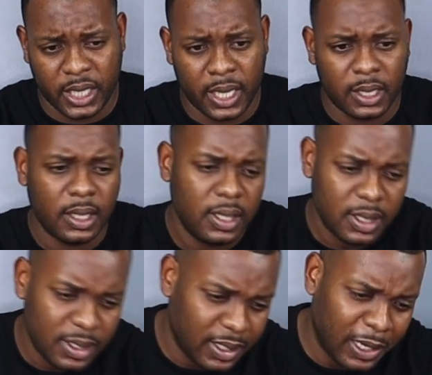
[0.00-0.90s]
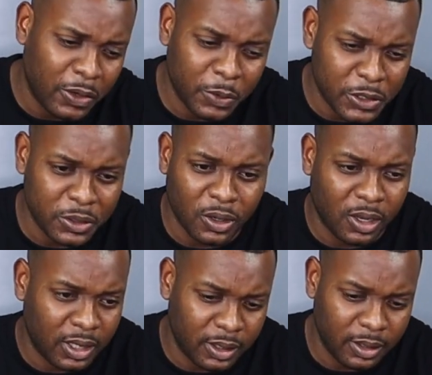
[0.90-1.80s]
kit. I don't know what you'd
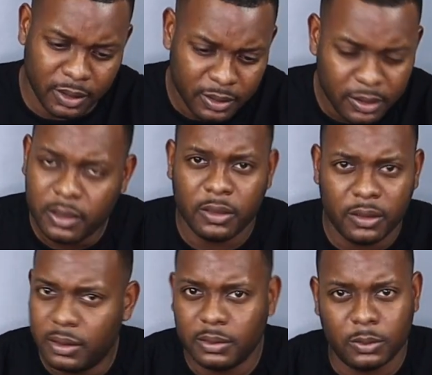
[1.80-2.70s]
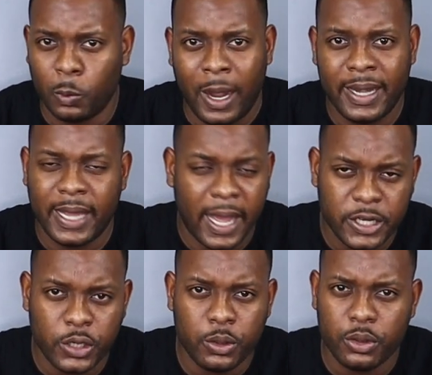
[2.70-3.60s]
call it, wide
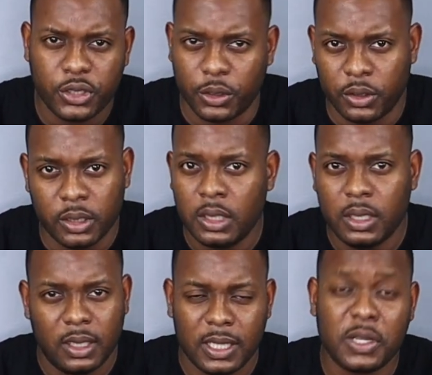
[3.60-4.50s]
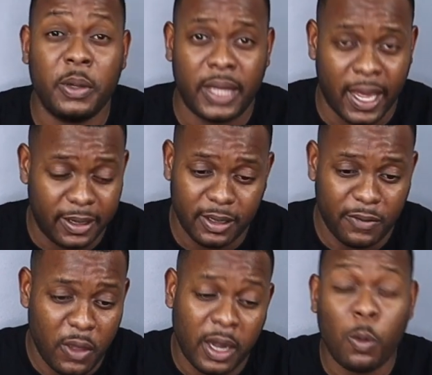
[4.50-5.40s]
Kaiju, sure. Let's go with that.
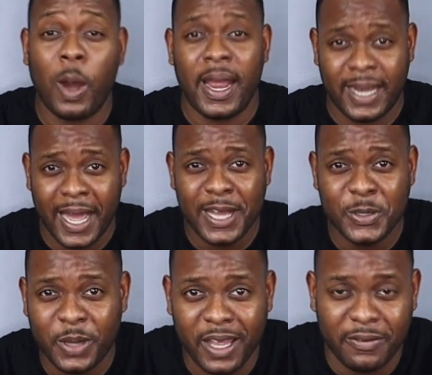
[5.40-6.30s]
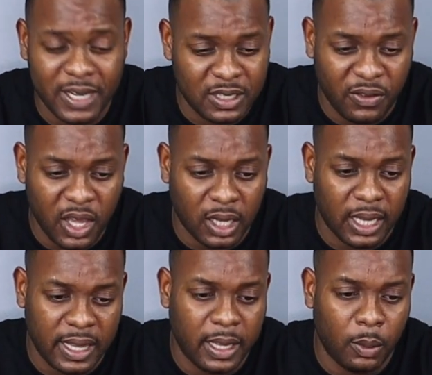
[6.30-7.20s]
If you had a wide Kaiju kit for this vehicle,
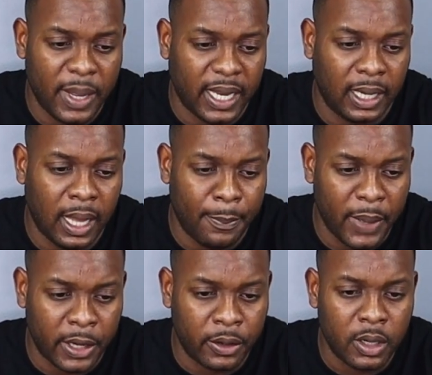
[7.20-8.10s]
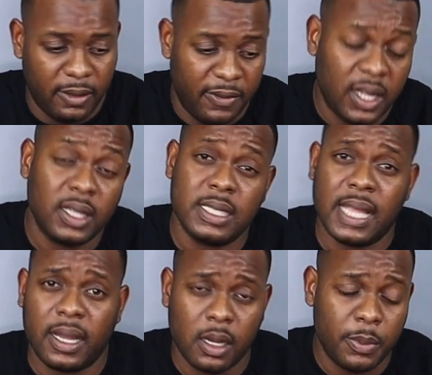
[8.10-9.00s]
I think it'll make it a lot better. The vehicle does
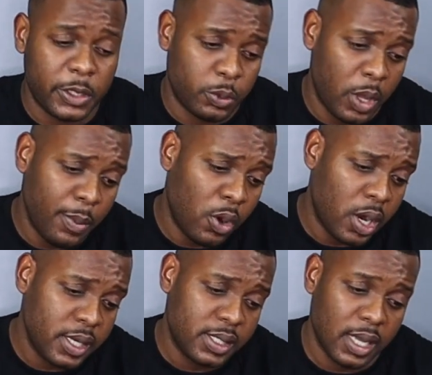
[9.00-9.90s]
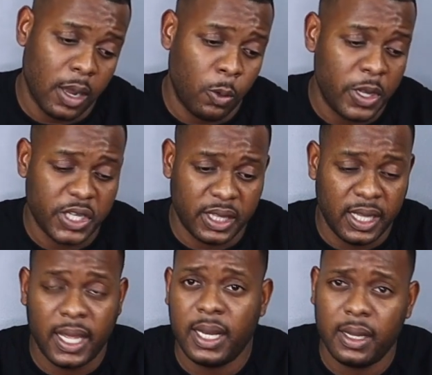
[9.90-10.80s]
not come with sway bars. I wish it
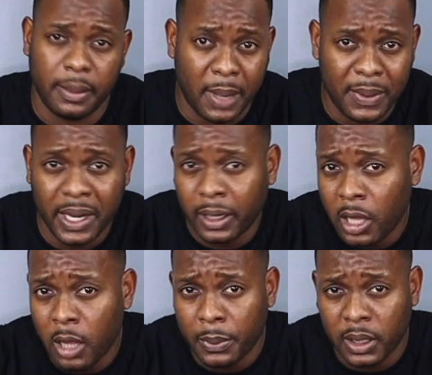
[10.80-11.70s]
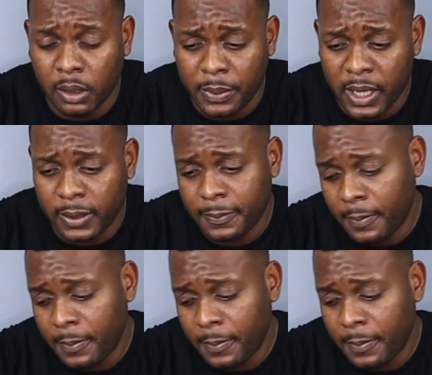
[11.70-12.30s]
did. Maybe that'll help a little bit.